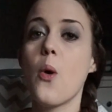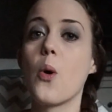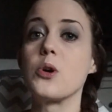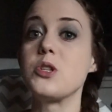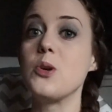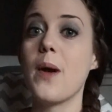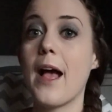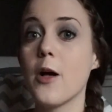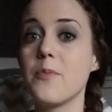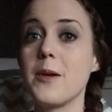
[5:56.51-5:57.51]
or to
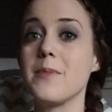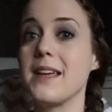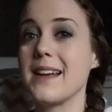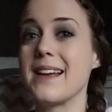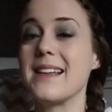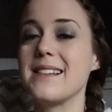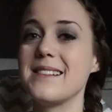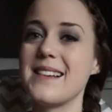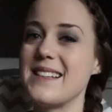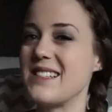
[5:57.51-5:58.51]
help them get it
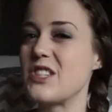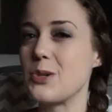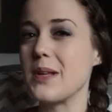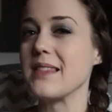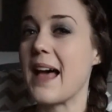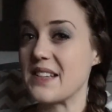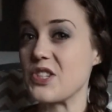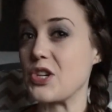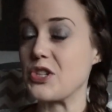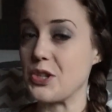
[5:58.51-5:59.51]
into a
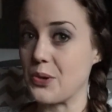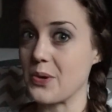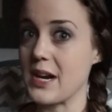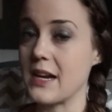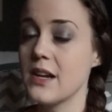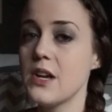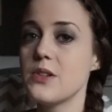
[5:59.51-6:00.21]
lesser degree.